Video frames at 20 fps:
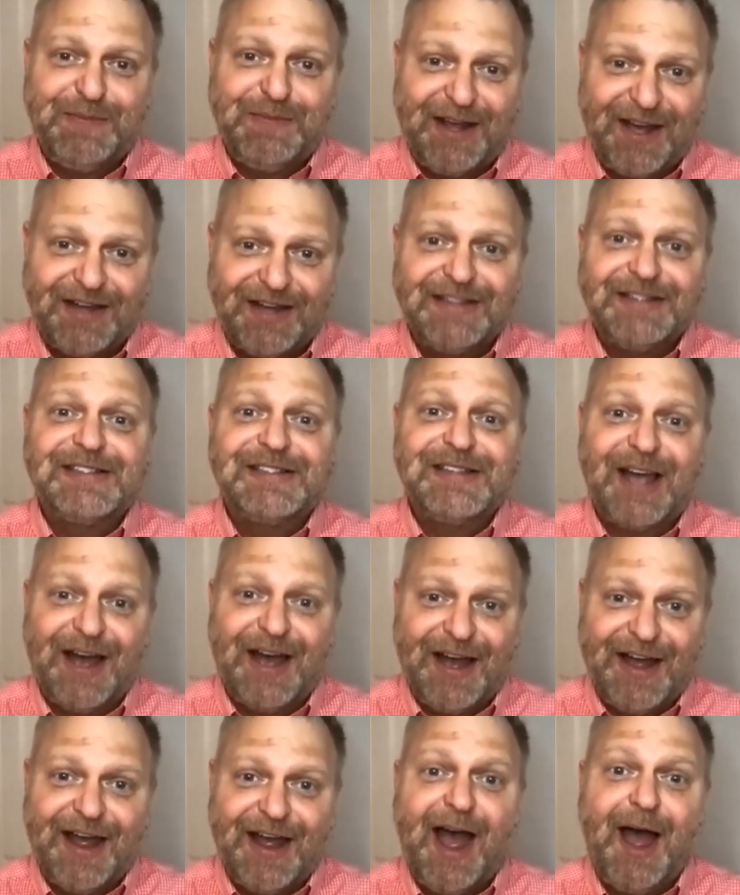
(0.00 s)
because
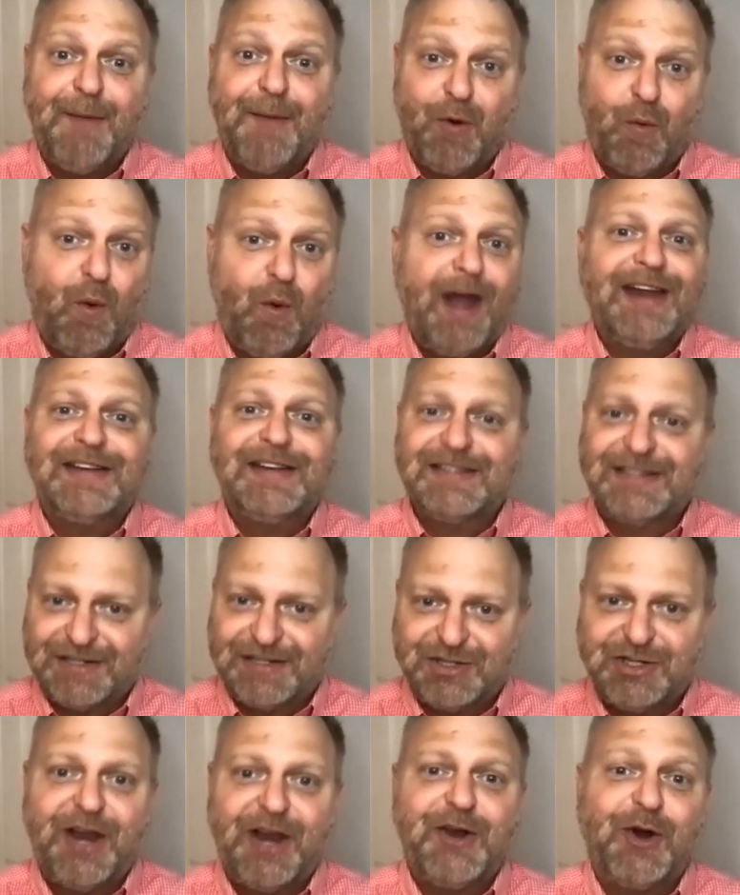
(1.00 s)
I, am a white
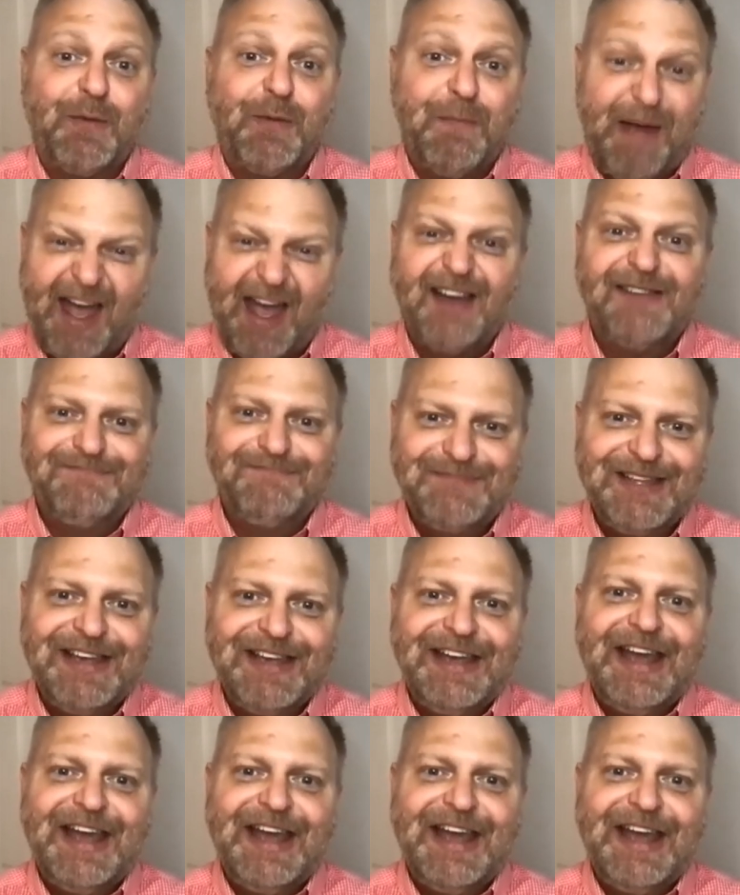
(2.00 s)
cisgender man.